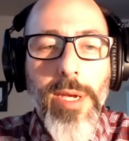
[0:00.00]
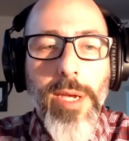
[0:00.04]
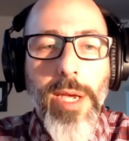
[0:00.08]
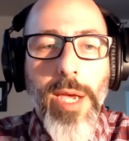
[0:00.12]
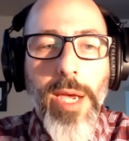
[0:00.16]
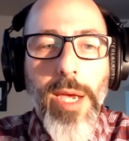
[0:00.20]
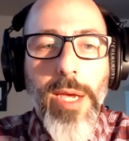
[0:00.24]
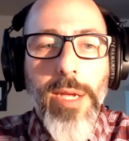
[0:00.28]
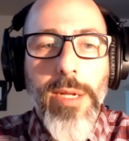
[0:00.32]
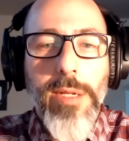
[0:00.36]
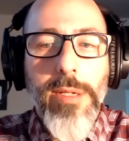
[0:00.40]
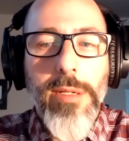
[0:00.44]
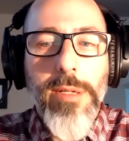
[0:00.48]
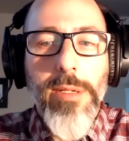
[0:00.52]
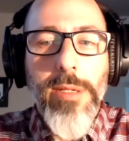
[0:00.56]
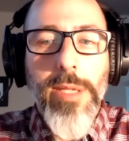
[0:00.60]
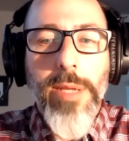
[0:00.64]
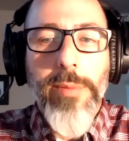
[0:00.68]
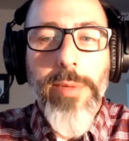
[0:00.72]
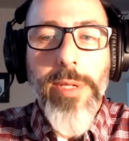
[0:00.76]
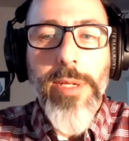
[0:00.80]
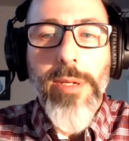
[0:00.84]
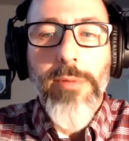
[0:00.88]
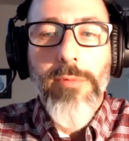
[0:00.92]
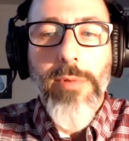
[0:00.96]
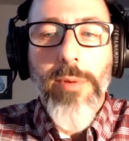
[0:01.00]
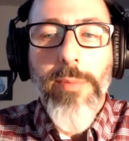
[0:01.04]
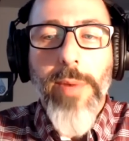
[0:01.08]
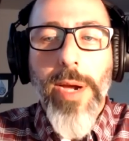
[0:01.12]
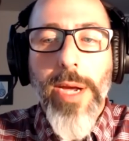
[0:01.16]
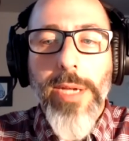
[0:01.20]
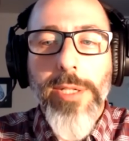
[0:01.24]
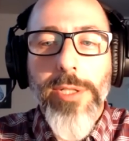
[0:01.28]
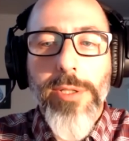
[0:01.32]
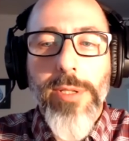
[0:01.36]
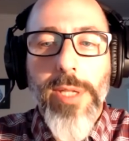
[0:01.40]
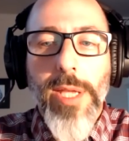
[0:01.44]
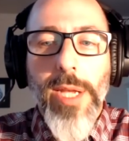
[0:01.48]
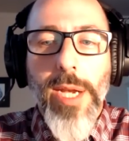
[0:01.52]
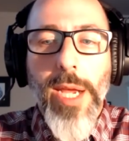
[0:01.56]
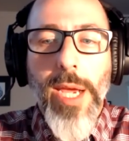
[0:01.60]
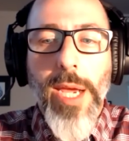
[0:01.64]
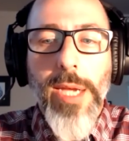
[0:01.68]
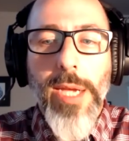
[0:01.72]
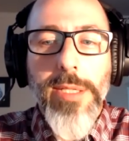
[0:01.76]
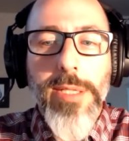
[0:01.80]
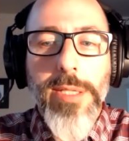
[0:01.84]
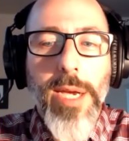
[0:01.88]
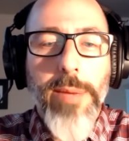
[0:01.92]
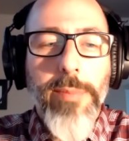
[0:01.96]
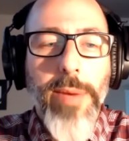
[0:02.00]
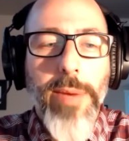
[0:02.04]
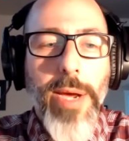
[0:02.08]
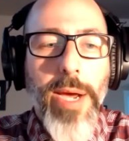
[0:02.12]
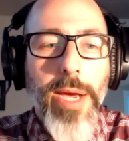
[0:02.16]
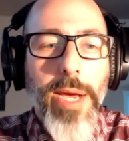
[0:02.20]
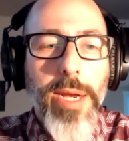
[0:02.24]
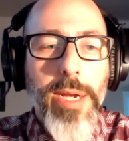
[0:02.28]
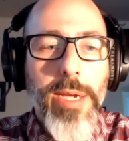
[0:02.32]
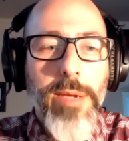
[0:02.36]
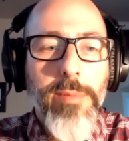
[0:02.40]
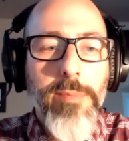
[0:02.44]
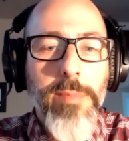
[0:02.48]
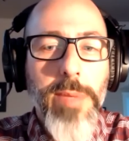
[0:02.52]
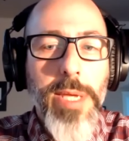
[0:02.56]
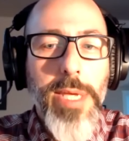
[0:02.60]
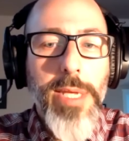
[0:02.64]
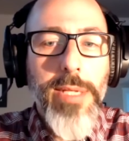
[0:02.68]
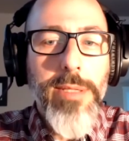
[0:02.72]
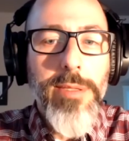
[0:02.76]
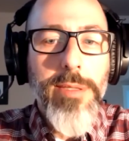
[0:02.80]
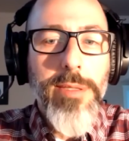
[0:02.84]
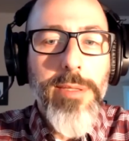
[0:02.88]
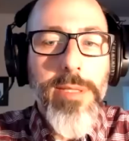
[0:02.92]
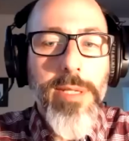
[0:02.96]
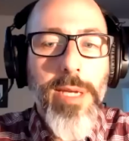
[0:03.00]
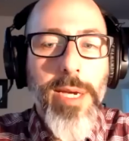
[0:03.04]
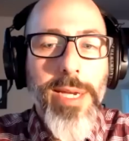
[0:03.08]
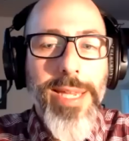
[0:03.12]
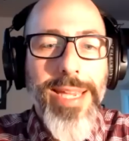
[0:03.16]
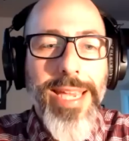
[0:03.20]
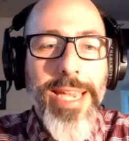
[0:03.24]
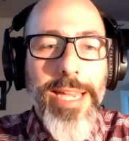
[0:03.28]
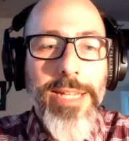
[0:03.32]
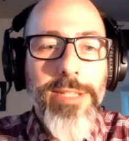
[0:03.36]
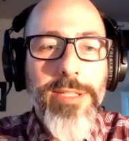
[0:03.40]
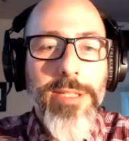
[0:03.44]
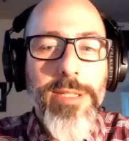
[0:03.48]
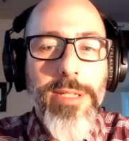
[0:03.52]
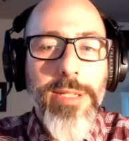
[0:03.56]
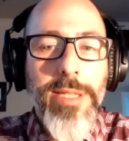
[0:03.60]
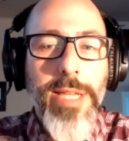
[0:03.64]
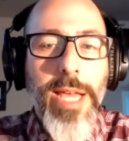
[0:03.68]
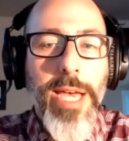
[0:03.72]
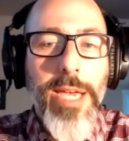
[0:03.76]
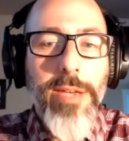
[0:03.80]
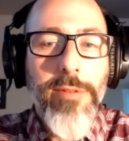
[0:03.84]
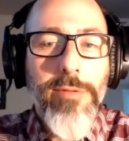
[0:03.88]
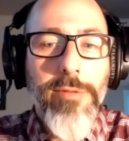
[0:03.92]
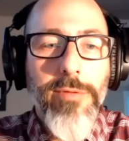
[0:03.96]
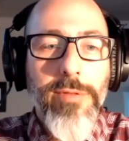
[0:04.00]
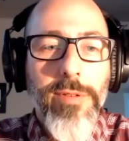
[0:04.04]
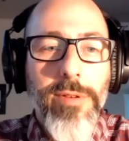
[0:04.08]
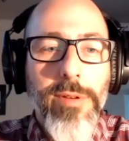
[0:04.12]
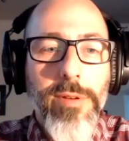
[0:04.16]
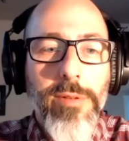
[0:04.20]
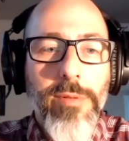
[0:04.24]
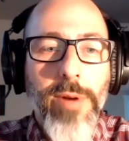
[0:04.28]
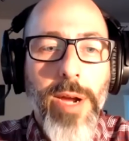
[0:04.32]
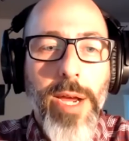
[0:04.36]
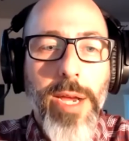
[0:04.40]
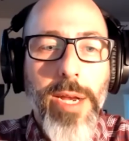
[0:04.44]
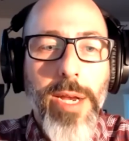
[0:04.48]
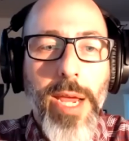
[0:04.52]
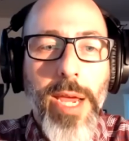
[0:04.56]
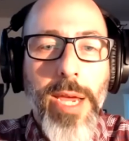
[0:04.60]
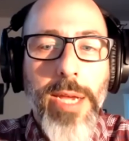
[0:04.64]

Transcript: and let me remind you that antibiotic means against life, right?